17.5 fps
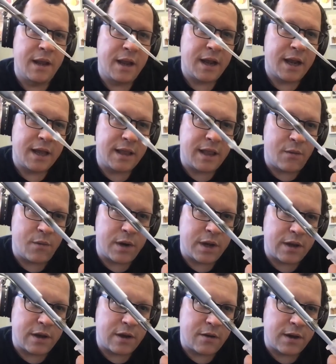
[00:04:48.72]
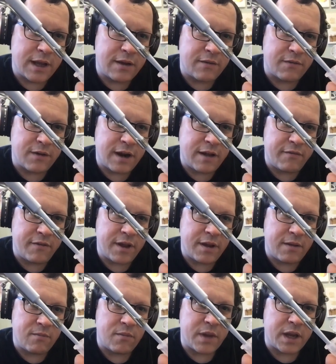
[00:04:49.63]
And then when you go to get rid of
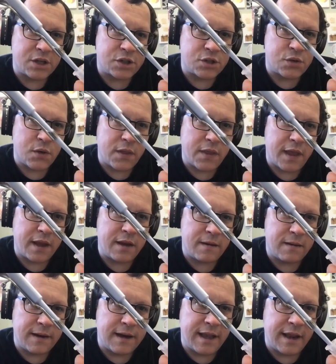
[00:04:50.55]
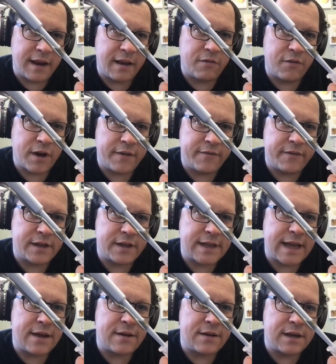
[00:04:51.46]
it, make sure that you're getting rid of it
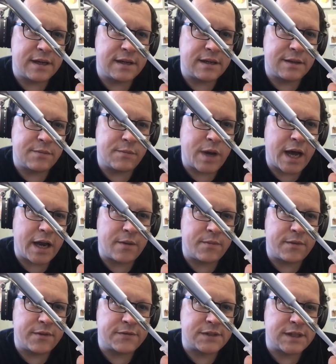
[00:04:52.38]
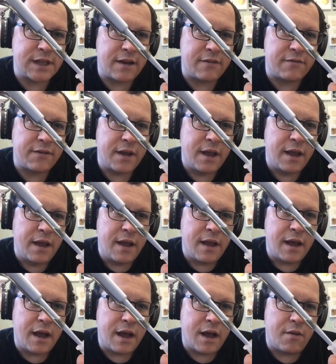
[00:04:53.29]
down into the bottom of stuff.
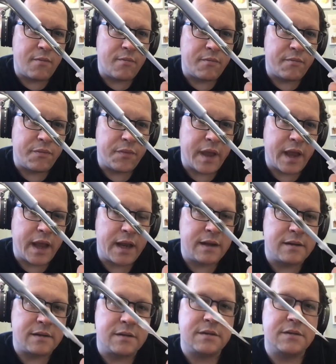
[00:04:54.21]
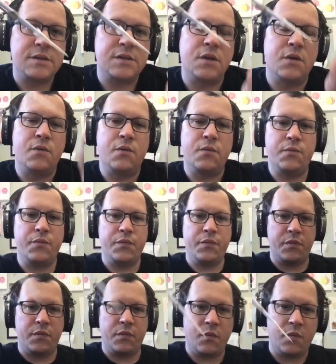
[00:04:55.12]
And so
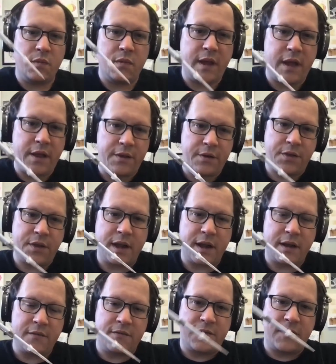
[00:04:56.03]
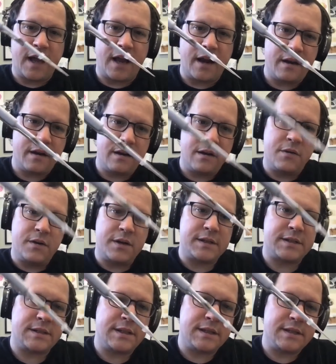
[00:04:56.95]
the other thing I've kind of
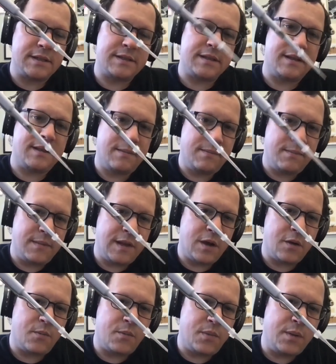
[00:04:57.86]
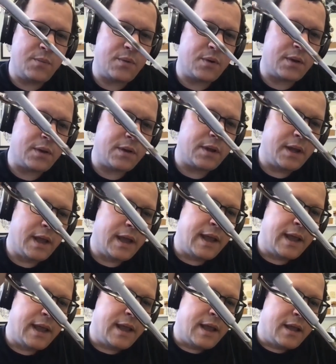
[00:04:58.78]
noticed is, you know, people,
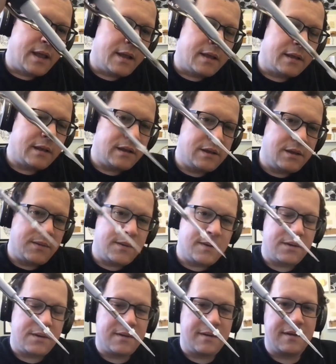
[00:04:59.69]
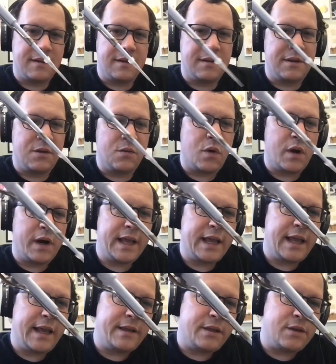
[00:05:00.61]
you you want to
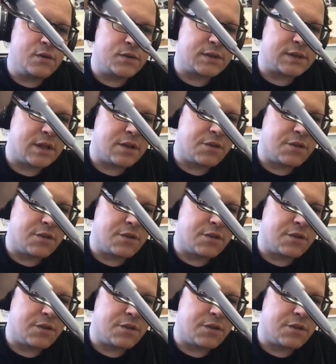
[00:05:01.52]
get used to